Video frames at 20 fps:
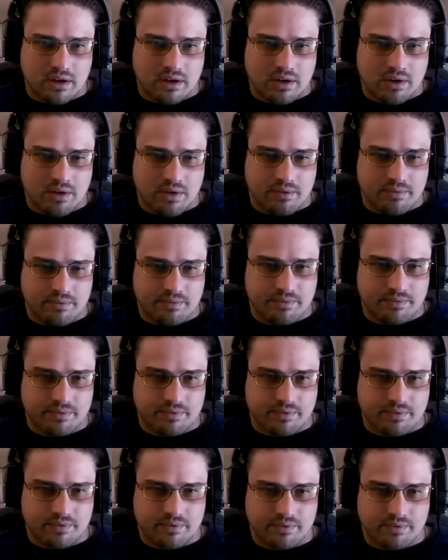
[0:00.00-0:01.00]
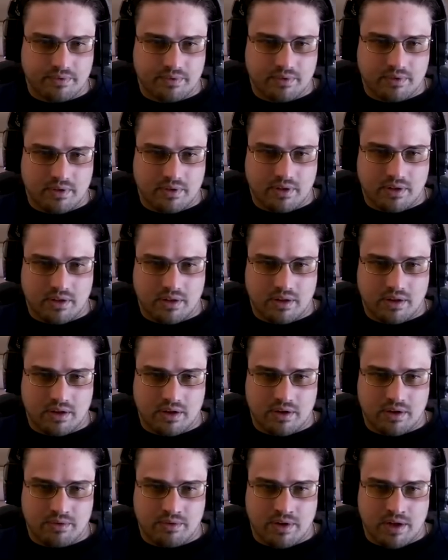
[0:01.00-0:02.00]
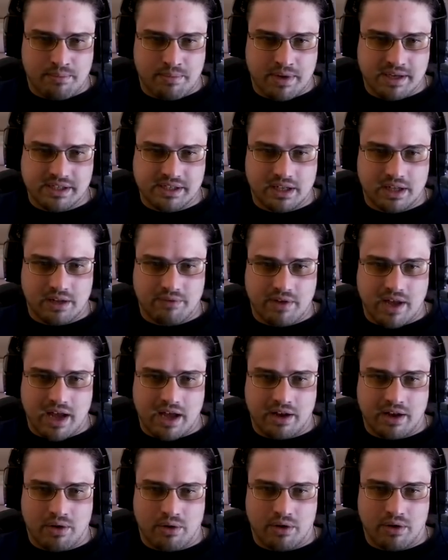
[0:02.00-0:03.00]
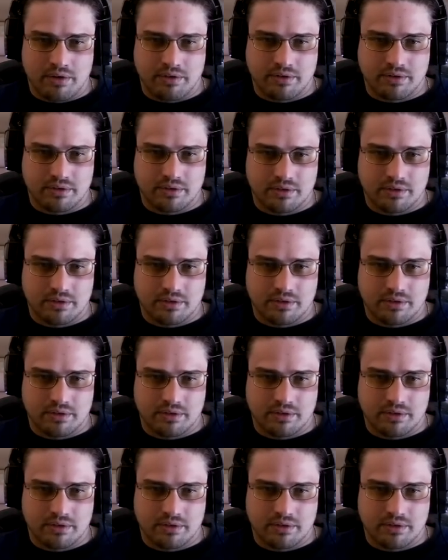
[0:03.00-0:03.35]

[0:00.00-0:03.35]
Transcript: Oh, well, basically we had our